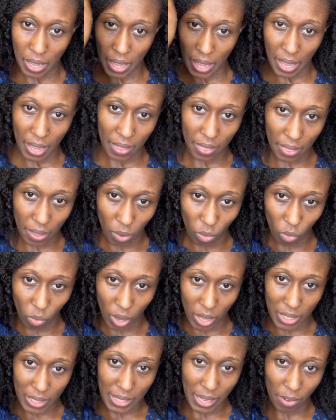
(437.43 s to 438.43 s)
And then
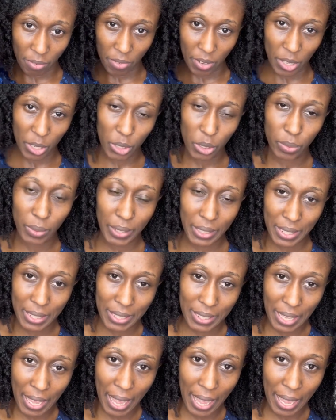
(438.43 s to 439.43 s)
once I finished with the
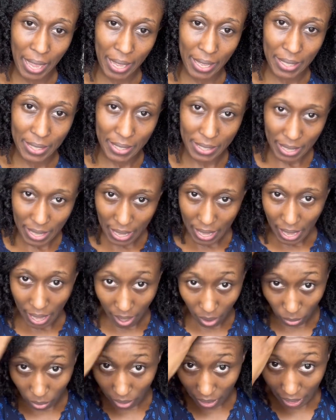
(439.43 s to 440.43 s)
sides, I
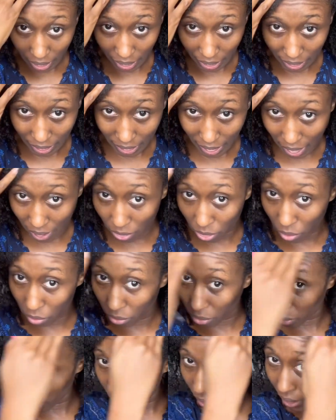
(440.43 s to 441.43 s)
went ahead and got the
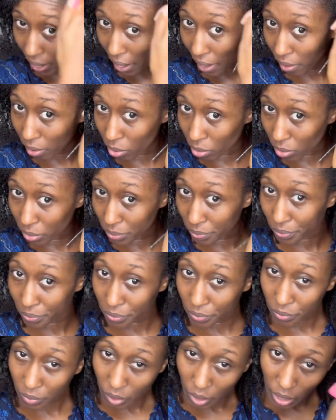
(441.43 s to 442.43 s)
front out,
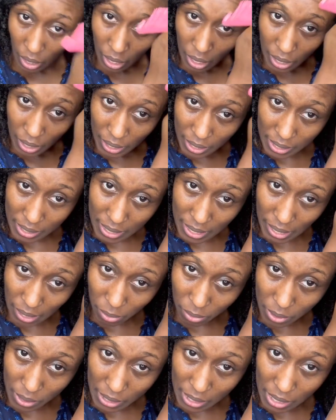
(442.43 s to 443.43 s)
because then it
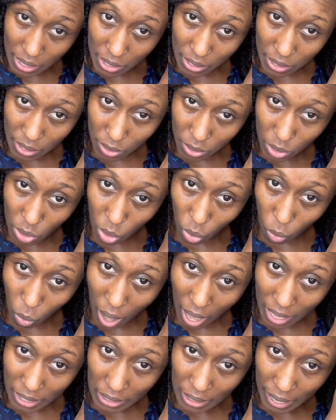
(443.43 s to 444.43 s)
was easier to
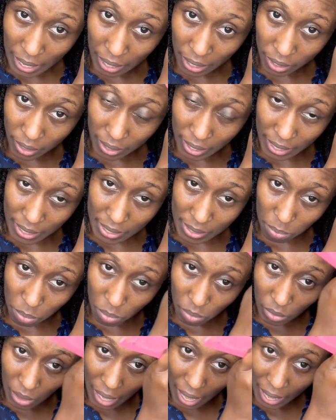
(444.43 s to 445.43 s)
wash hair that's
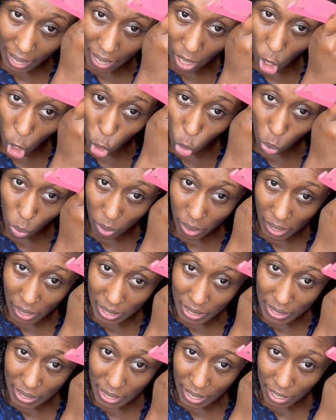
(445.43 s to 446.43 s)
like open in
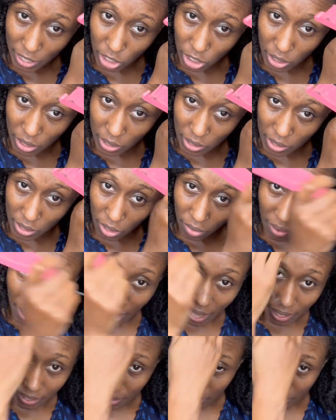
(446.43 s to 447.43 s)
sections. So if I
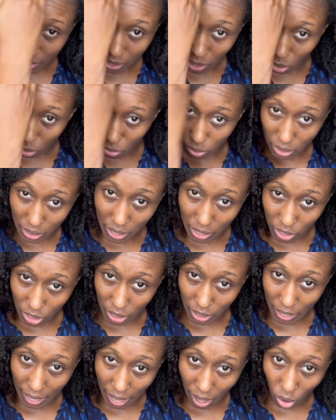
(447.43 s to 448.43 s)
had this whole
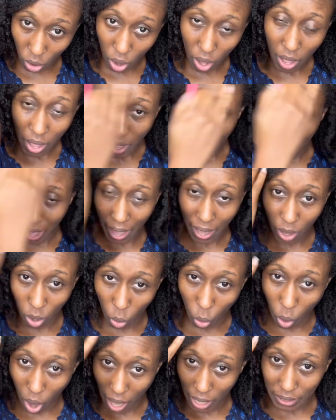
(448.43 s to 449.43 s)
section out, I could
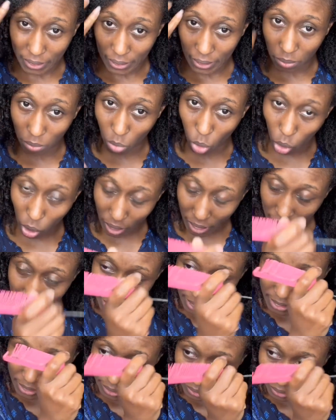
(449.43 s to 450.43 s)
wash it more
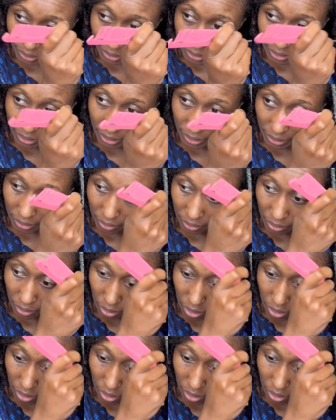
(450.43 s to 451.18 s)
easily than